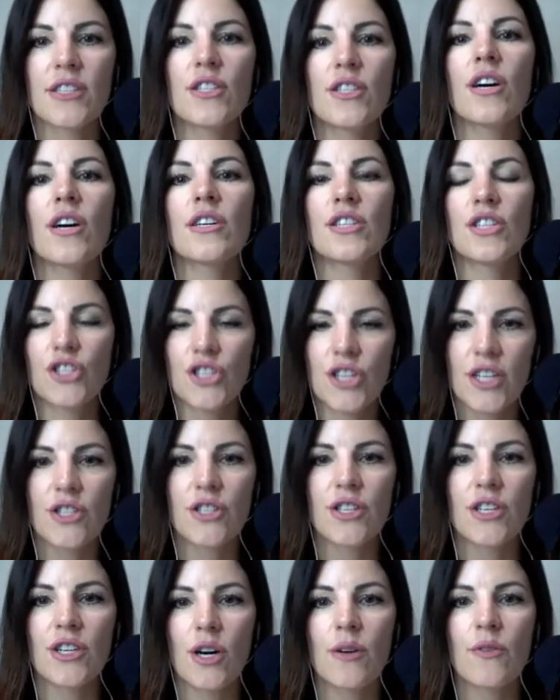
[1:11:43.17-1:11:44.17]
It's hard to
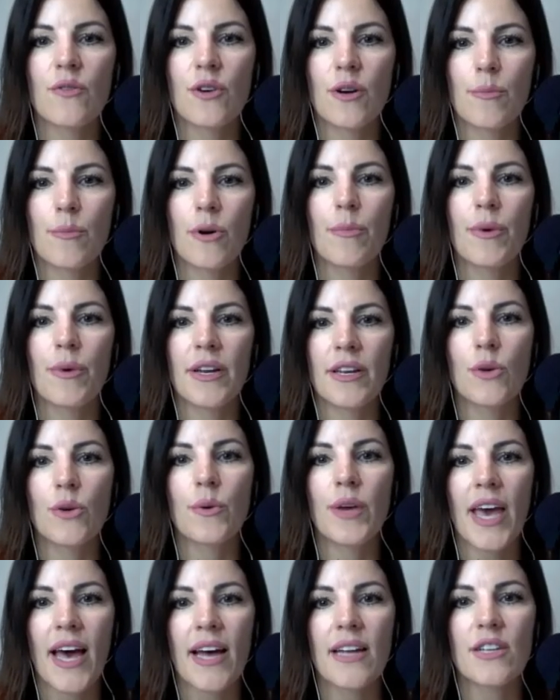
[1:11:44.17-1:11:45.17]
change the nonverbal, but
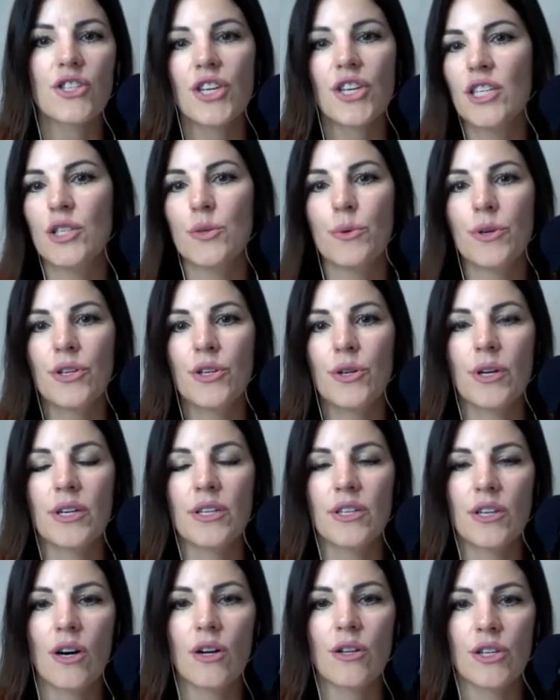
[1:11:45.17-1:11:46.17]
you can't change what you don't
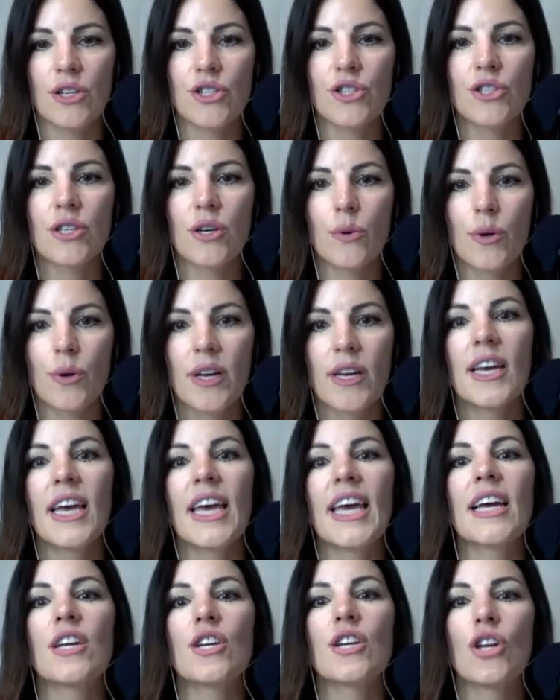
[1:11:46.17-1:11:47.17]
acknowledge. So
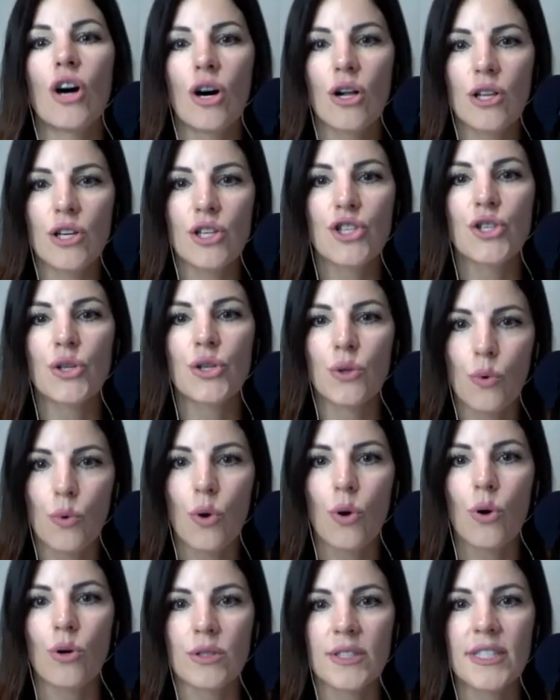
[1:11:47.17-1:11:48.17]
acknowledge your
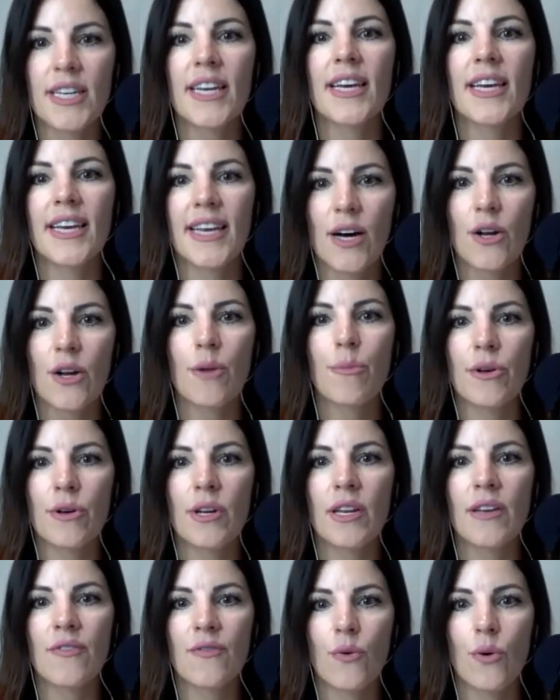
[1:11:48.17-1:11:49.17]
role, take
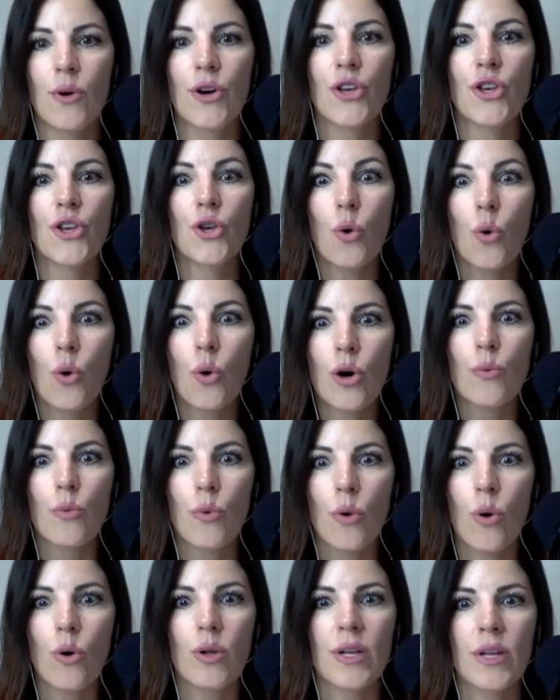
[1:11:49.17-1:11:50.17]
accountability for your
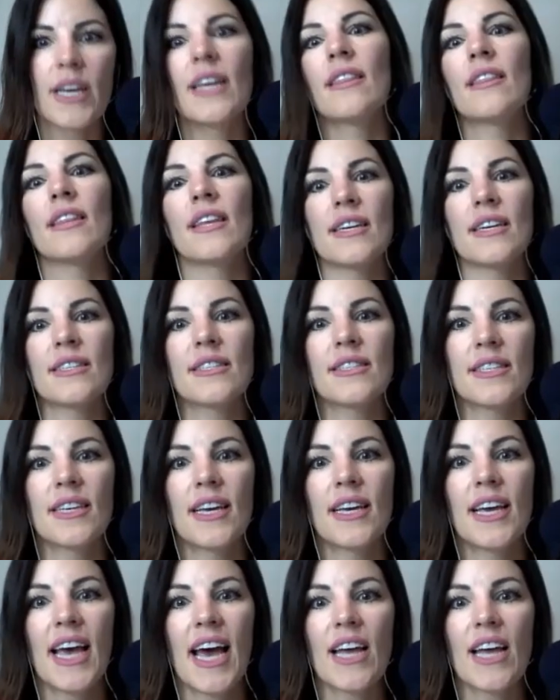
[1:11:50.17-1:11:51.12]
role in this.